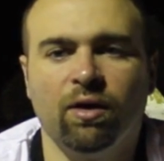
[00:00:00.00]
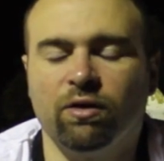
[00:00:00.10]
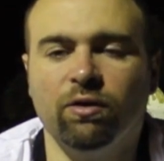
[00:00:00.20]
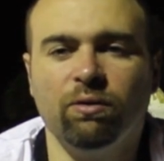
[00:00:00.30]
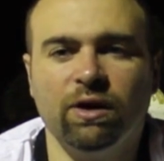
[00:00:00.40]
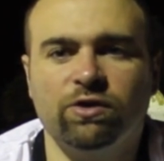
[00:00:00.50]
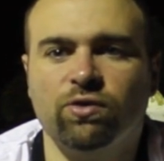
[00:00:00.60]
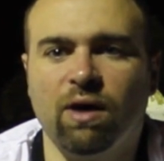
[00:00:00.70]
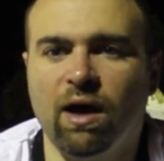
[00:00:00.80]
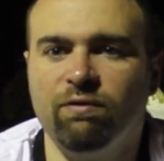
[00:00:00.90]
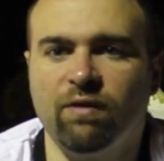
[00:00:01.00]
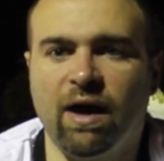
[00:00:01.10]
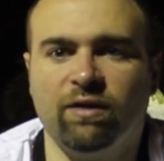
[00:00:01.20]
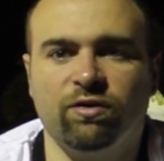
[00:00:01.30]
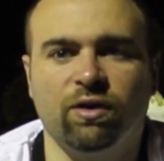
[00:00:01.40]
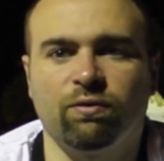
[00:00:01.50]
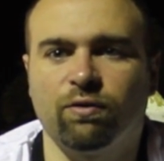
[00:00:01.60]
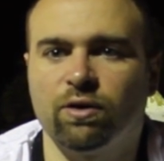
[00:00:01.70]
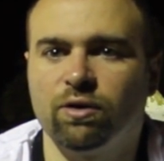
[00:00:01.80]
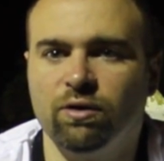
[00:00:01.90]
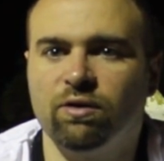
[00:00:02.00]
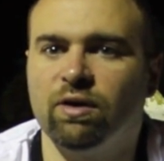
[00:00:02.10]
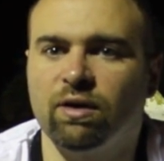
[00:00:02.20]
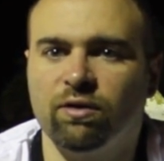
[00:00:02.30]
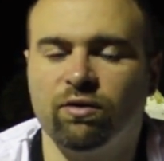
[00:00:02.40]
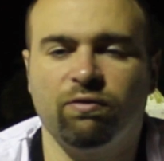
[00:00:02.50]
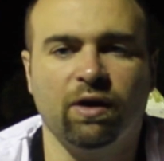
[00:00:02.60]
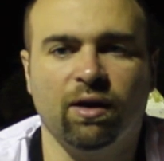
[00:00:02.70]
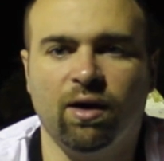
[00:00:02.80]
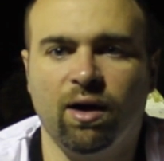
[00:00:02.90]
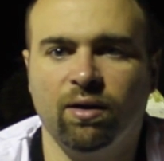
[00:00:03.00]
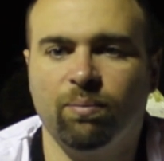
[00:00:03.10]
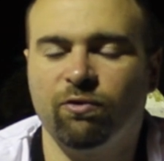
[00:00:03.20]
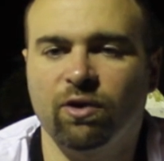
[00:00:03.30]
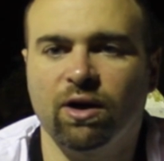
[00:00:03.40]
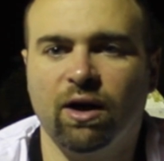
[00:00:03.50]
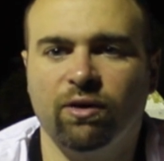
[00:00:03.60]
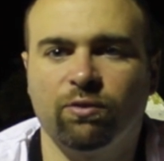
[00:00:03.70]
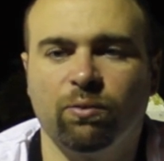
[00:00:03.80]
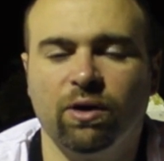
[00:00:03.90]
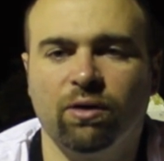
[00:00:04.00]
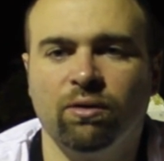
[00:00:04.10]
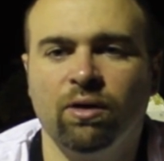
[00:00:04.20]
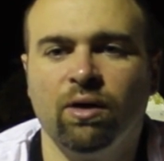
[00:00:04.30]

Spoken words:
You can try fasting for good things if they line up for God's will.